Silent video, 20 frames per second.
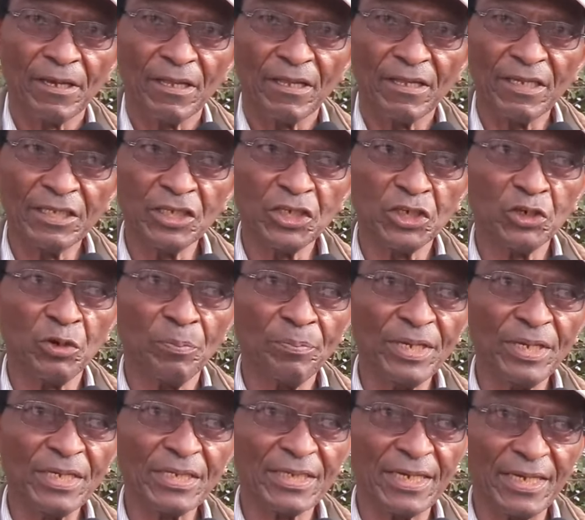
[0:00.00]
This
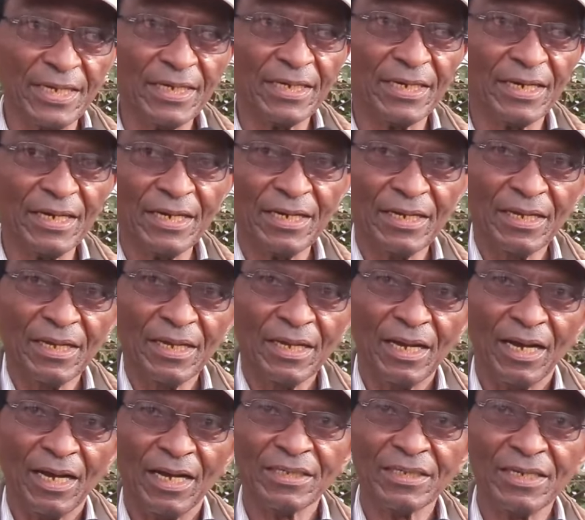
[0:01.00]
shopping center
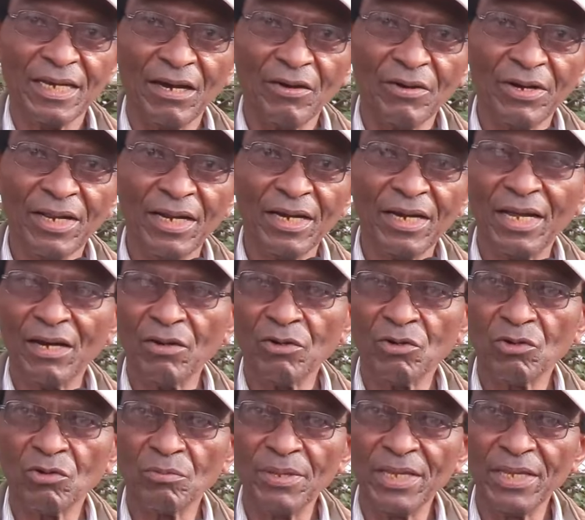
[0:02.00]
has now turned
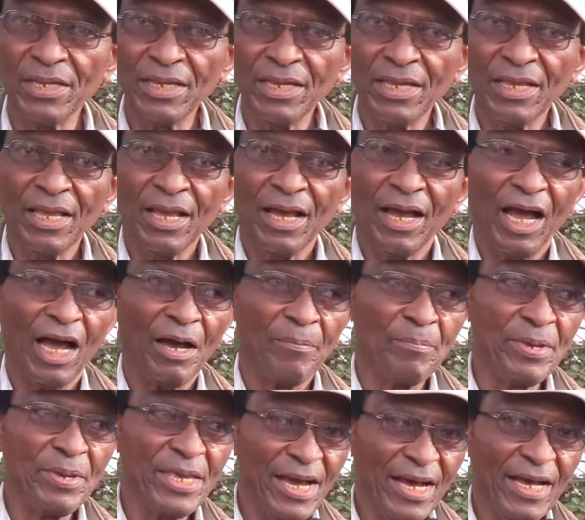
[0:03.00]
out to be a
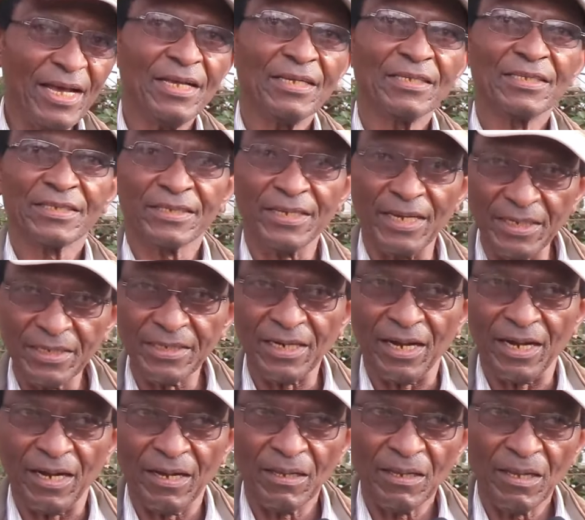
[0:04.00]
beer
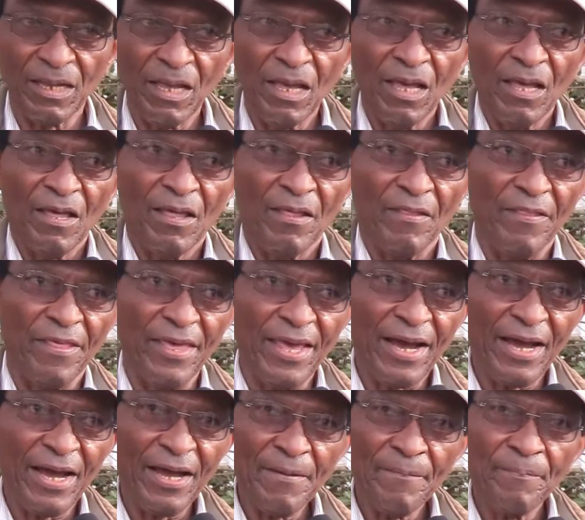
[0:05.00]
center.
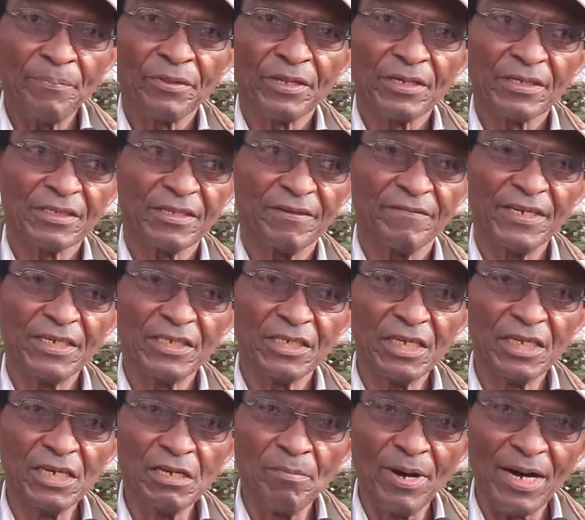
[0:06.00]
There are
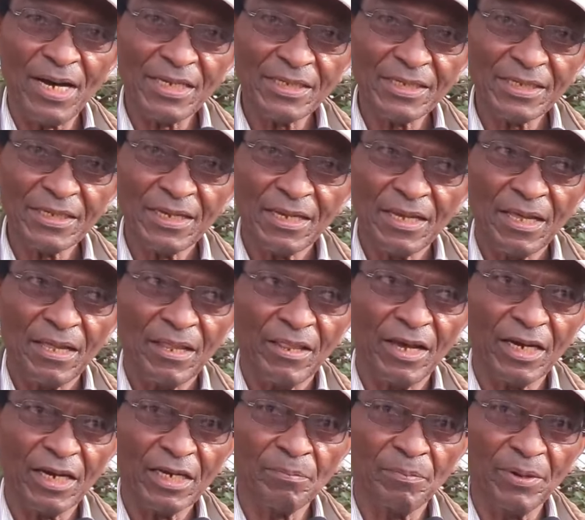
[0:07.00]
17 bars
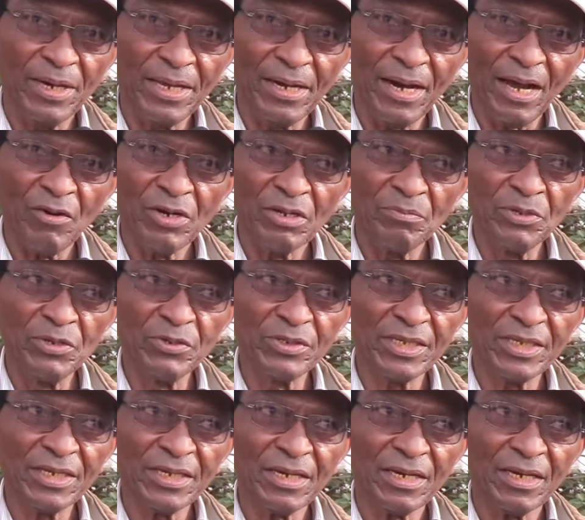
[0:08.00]
that play loud
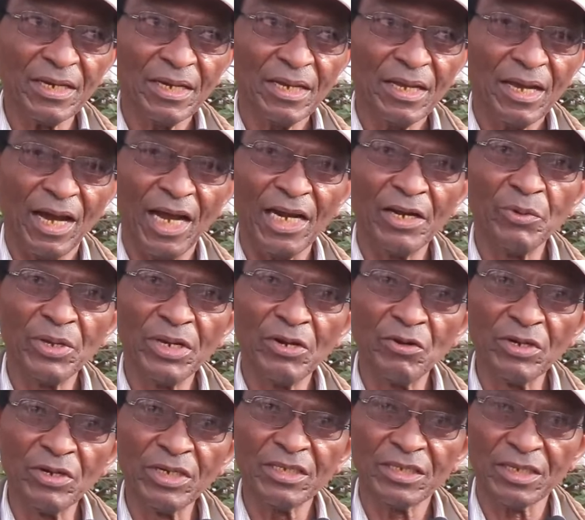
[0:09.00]
music and we
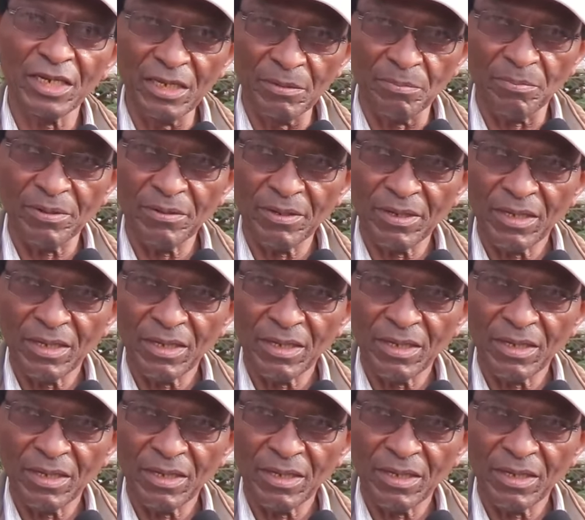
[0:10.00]
don't sleep.